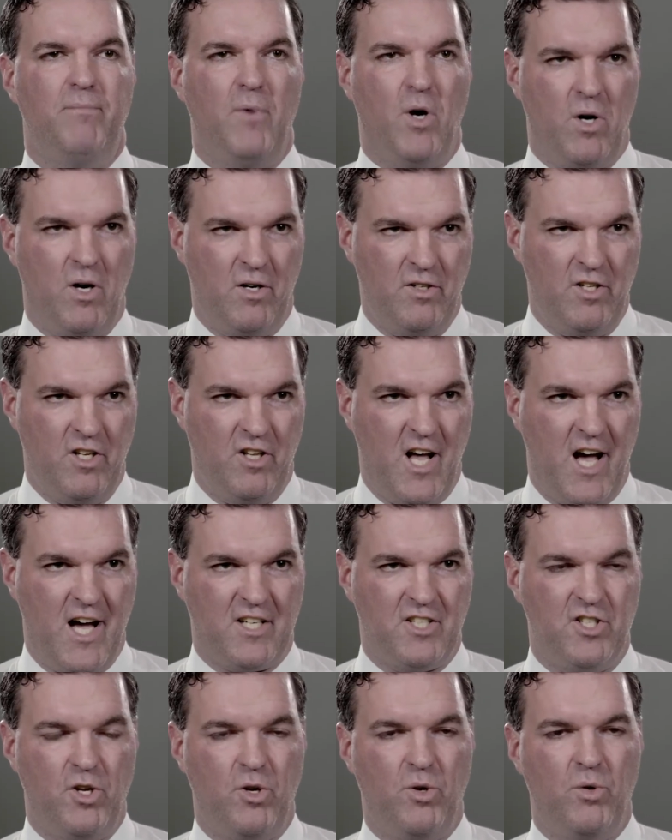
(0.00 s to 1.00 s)
or
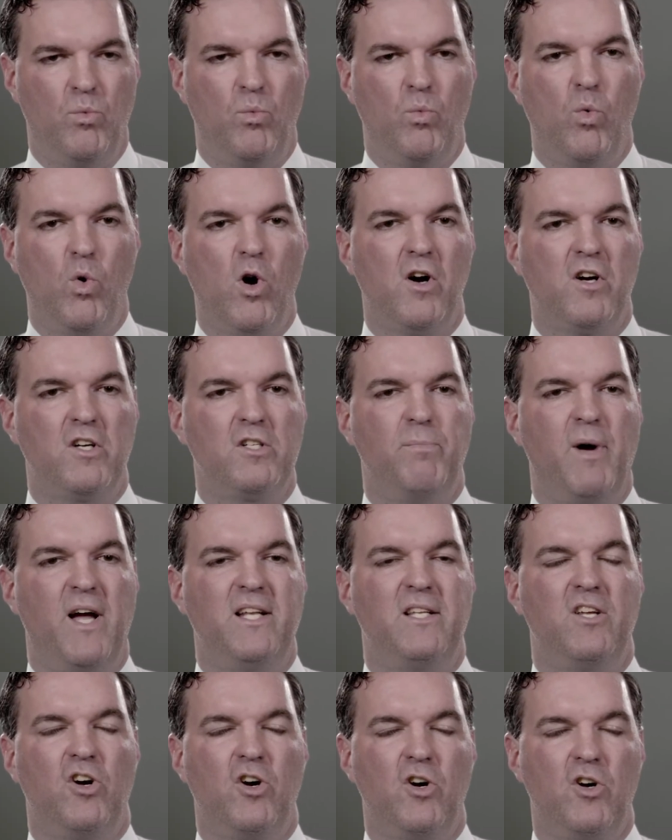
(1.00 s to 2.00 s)
naloxone, works
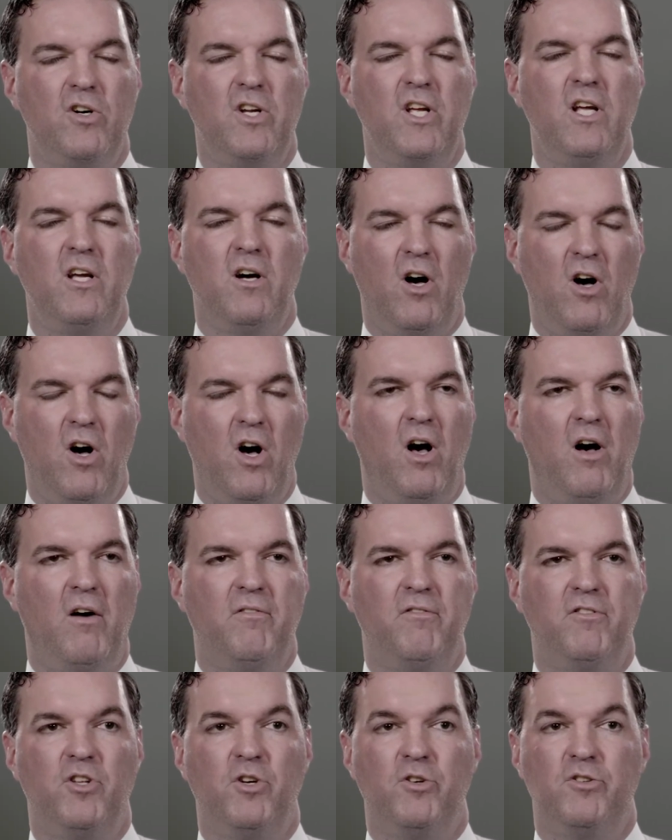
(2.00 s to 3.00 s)
by turning
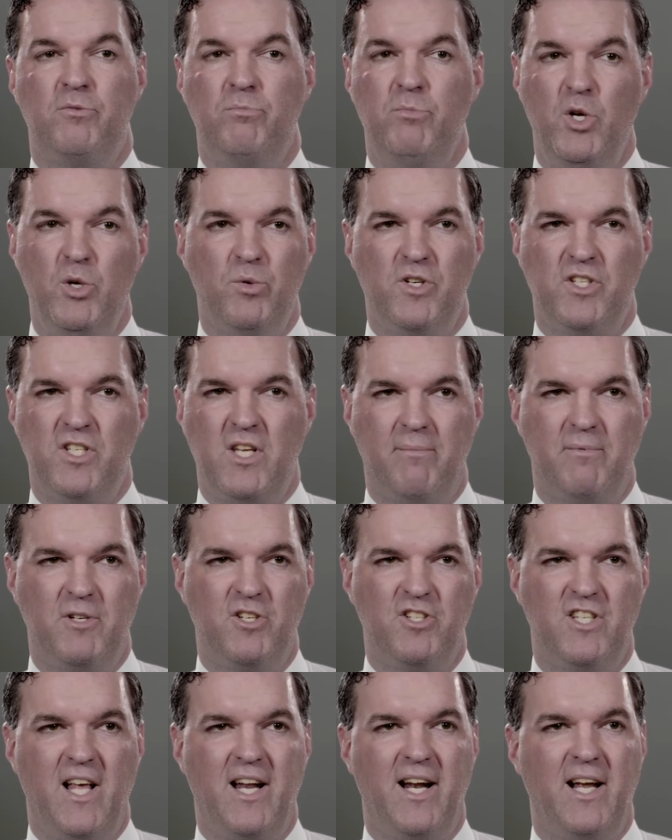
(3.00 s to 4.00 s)
off those mu
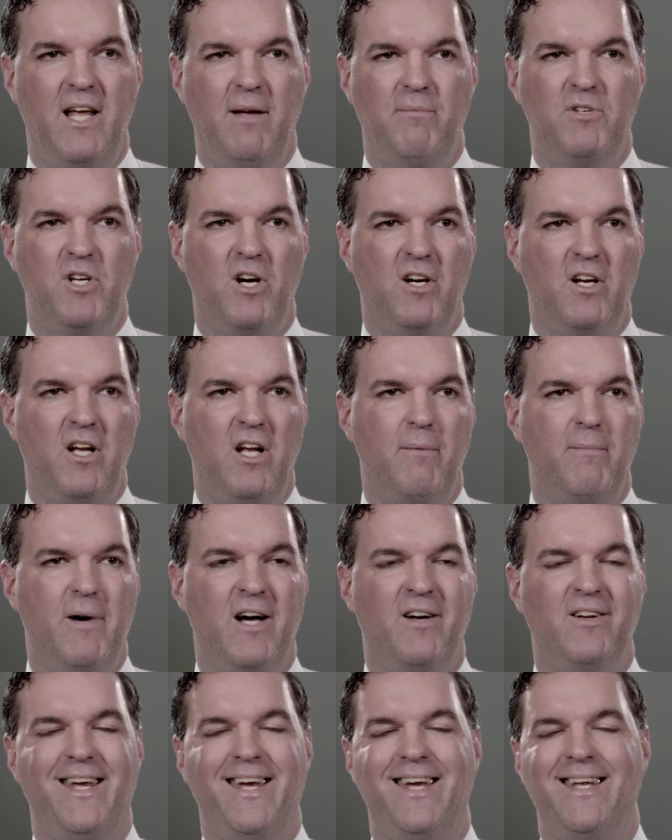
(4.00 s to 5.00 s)
receptors that I keep talking about